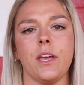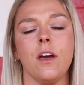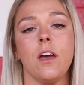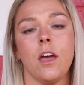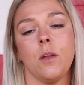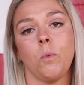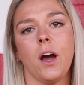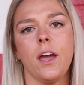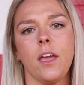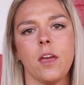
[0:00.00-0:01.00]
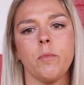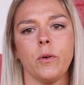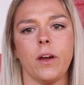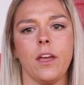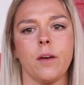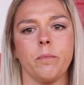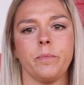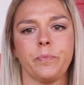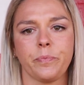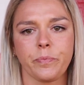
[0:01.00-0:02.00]
me and why I am who I am.
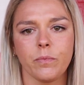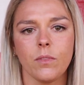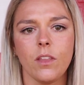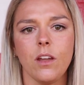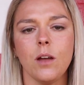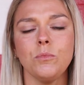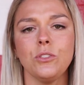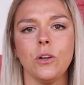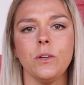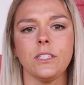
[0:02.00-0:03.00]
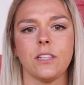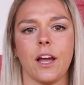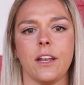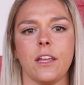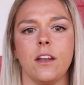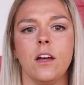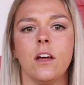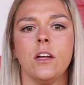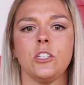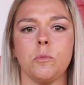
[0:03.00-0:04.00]
I'm so excited
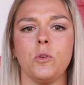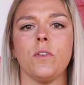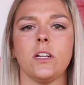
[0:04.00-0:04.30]
to move